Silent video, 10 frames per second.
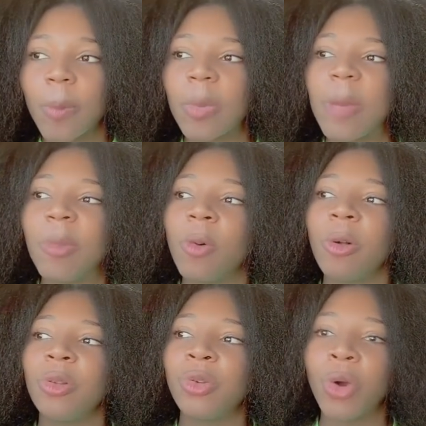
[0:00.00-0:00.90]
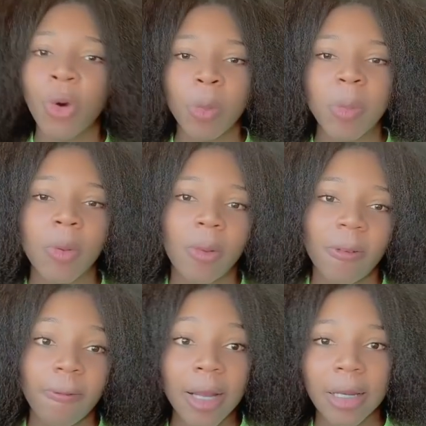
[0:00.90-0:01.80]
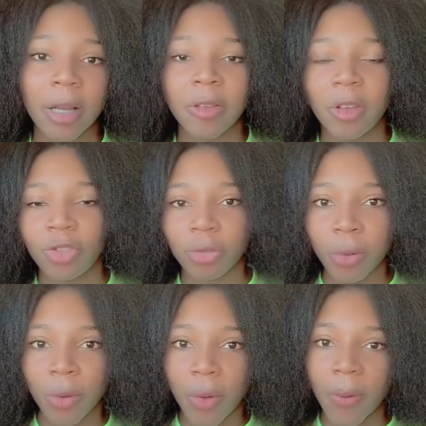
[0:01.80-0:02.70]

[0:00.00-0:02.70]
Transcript: people will know. People will find out the truth.